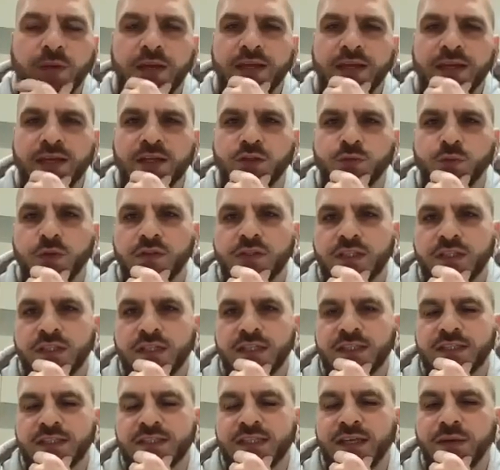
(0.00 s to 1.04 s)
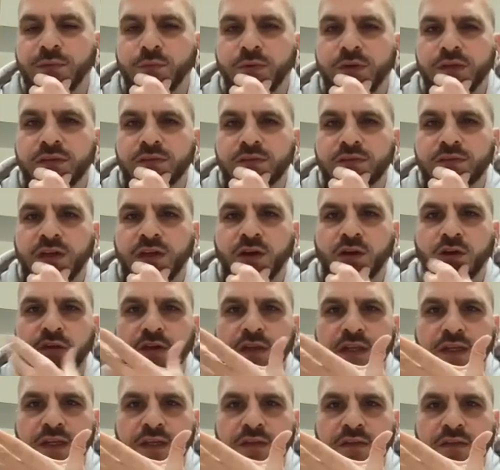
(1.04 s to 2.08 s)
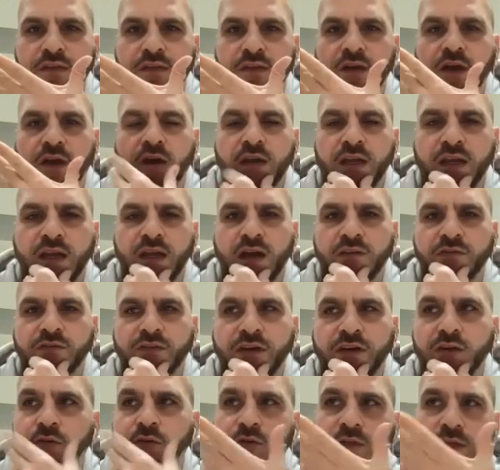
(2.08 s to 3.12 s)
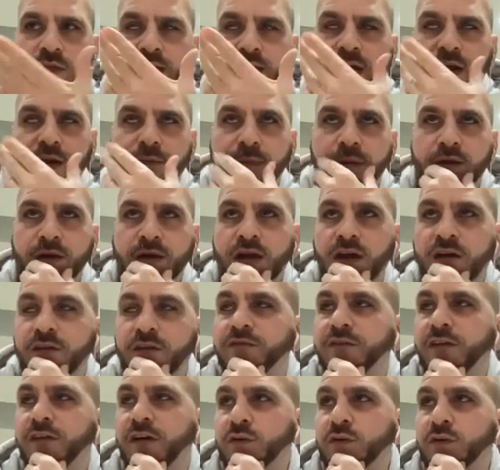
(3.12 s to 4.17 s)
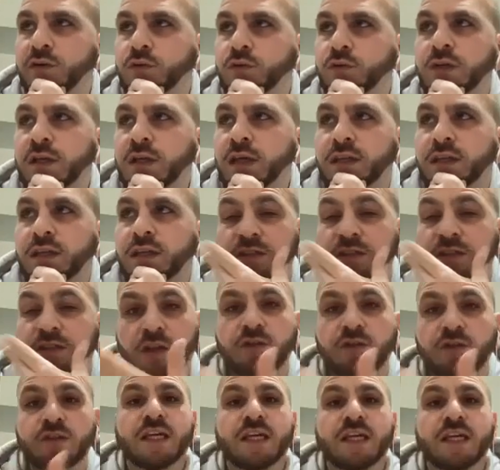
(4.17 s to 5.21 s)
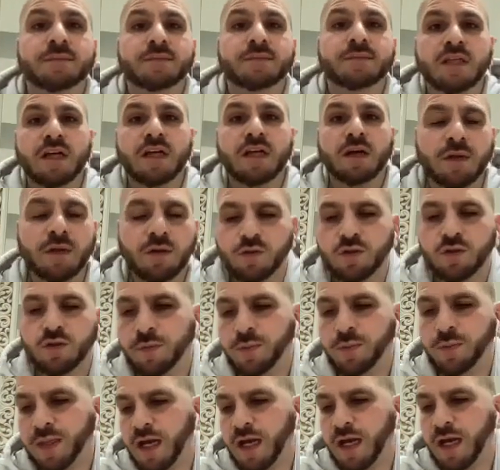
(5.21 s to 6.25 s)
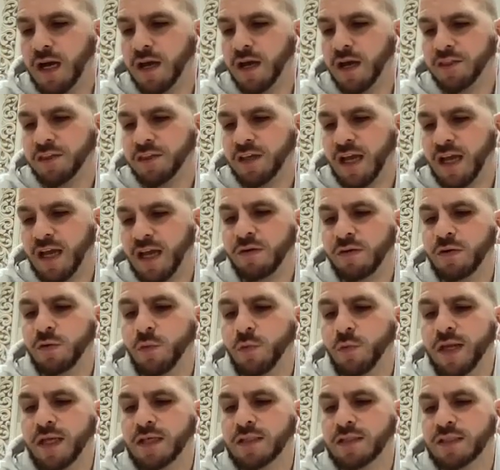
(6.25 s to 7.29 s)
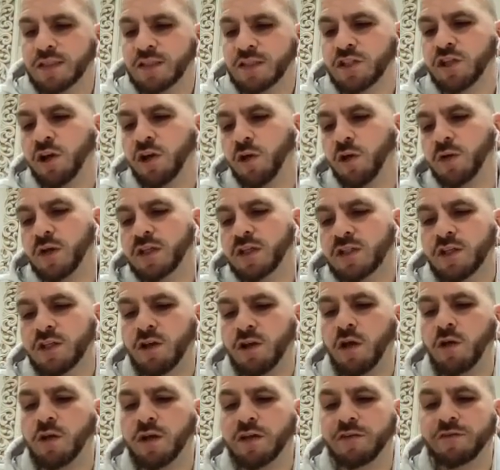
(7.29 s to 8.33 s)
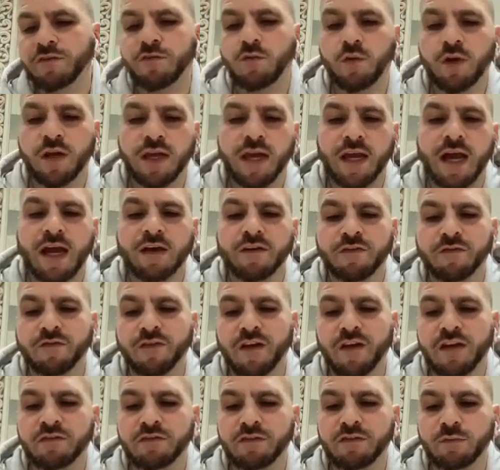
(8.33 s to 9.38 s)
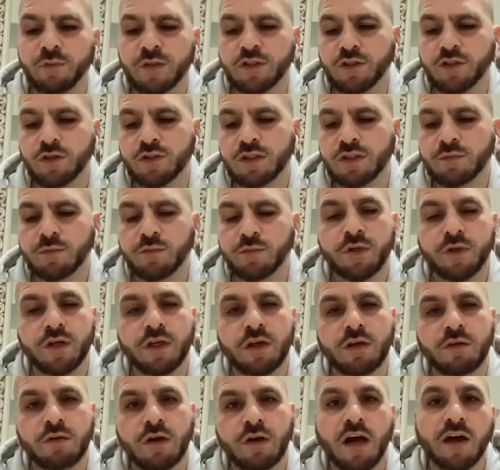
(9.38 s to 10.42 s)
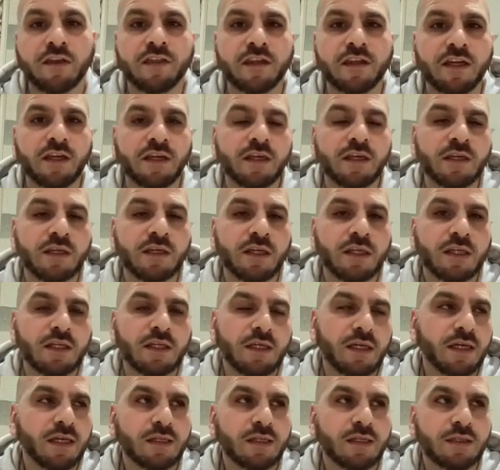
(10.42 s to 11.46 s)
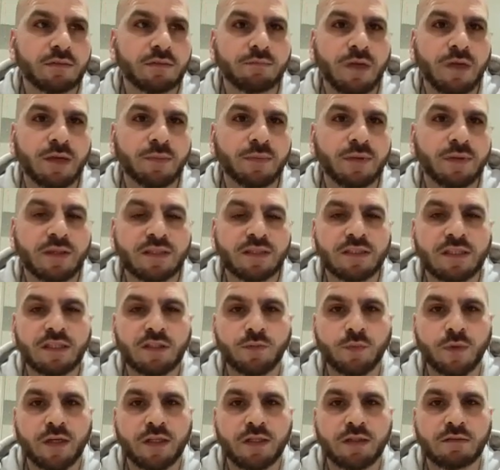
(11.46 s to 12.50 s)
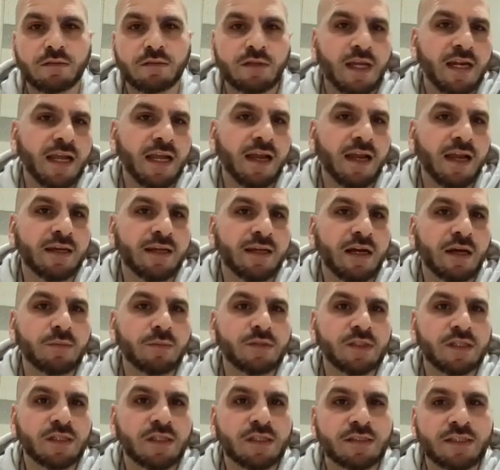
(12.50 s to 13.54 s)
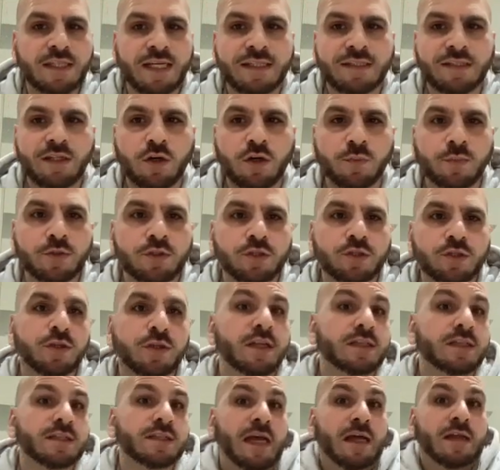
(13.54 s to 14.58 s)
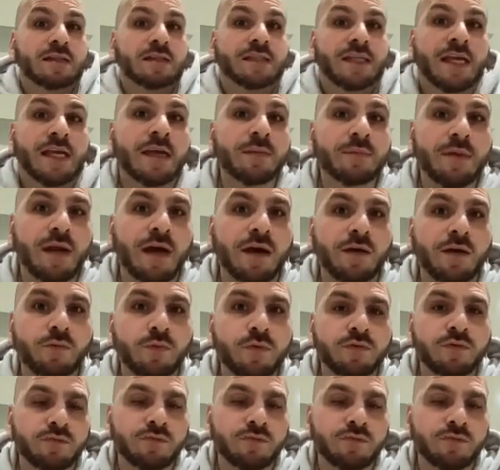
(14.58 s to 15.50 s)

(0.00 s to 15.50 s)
League as well to contend with. They've got the Carling Cup final, the Carabao Cup final. There's loads of games coming on top of that. I think Harry Winks is slowly falling out of favour with Jose Mourinho, I think. And maybe this is where Dele Alli comes in and takes that opportunity. It's down to him now.